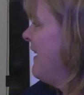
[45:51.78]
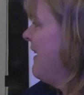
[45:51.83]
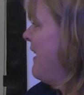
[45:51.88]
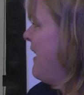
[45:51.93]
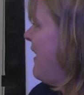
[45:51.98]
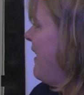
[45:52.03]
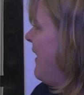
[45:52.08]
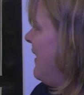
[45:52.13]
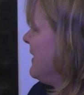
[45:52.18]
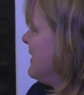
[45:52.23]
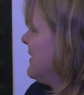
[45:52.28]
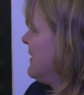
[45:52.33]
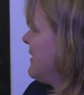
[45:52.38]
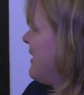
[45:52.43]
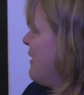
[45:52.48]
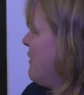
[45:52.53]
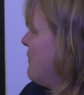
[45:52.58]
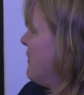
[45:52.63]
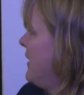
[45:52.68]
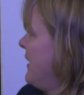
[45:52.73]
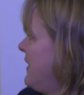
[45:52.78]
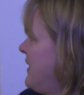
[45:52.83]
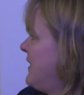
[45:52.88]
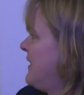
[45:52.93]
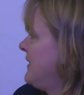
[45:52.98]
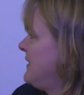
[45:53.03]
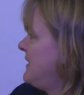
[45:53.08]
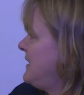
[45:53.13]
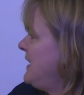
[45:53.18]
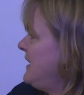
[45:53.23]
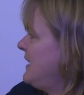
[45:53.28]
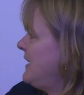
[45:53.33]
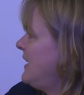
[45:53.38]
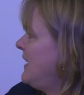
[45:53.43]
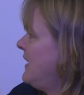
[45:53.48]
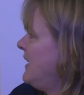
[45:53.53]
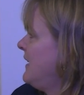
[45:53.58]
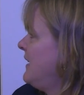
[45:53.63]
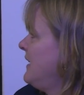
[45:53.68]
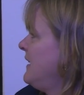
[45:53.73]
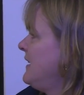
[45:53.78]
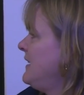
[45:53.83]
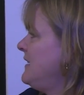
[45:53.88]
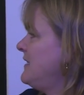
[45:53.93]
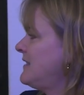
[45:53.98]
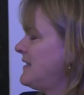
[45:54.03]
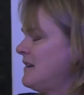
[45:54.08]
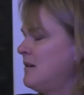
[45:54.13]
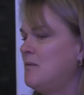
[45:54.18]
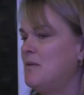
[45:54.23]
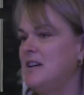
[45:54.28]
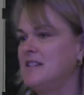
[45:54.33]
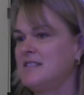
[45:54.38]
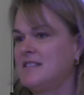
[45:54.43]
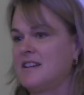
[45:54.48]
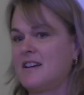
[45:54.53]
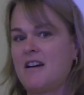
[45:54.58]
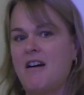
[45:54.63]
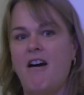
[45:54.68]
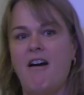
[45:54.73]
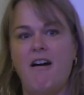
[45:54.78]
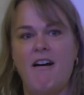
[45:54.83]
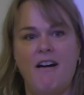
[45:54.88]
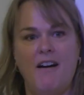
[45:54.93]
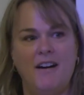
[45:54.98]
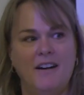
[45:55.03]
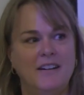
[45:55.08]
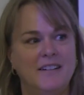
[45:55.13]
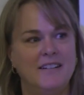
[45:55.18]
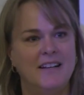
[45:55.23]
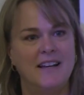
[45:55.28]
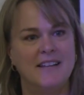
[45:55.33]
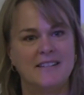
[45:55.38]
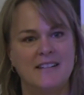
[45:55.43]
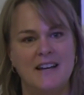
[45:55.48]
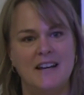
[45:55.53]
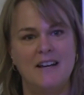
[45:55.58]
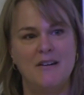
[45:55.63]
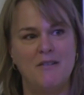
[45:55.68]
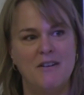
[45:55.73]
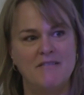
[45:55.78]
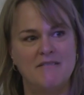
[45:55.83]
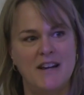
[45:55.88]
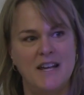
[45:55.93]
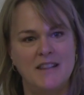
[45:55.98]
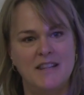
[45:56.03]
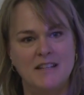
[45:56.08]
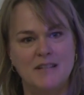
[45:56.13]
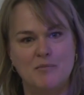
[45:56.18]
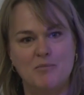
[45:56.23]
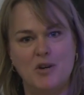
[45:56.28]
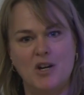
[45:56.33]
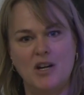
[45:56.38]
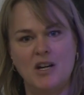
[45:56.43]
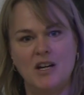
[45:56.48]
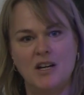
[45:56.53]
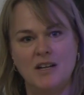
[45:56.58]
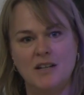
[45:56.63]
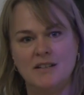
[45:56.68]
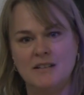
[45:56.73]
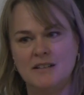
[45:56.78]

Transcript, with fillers: Uh, I'll start with Tia Isa Wants a Car. Has anyone read this book?